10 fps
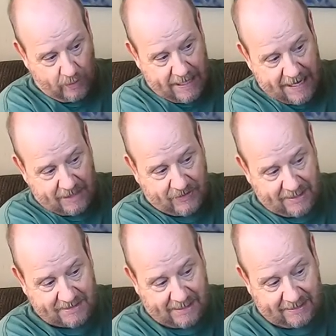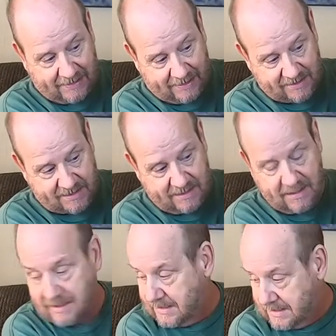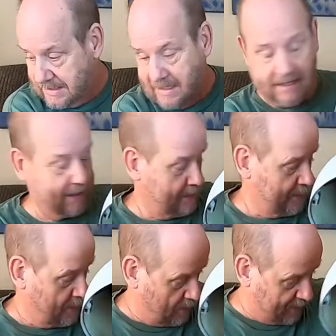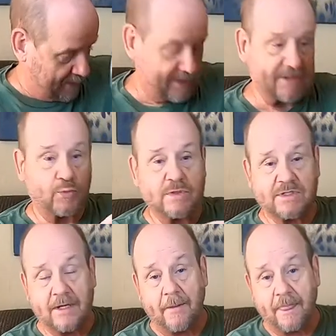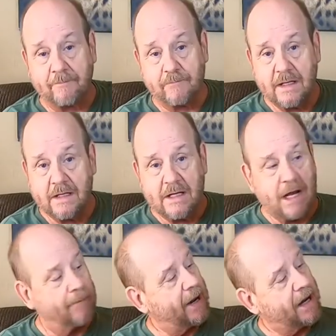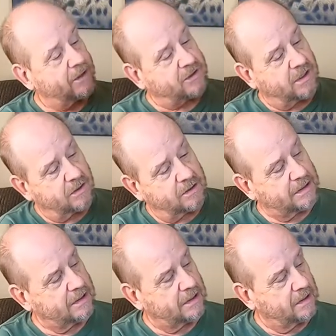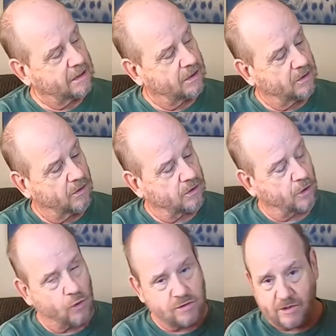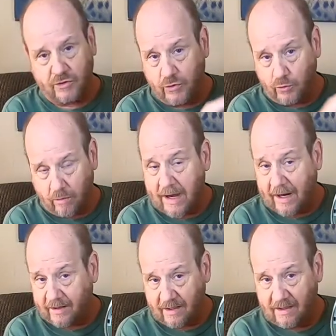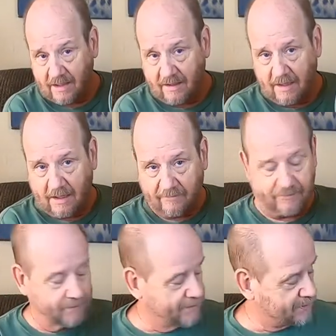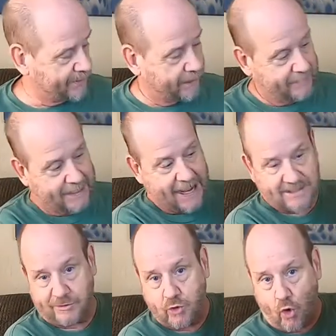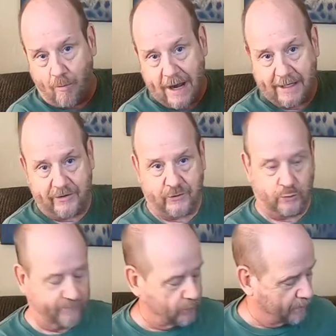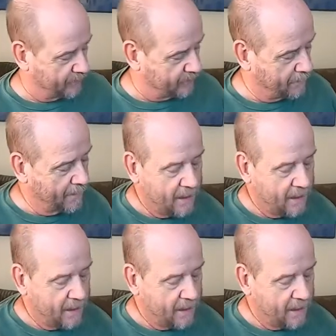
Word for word: we had things like this. And you know, th this was a, uh, about well, close to two grand uh, for this item. It has a dome on it too, of course.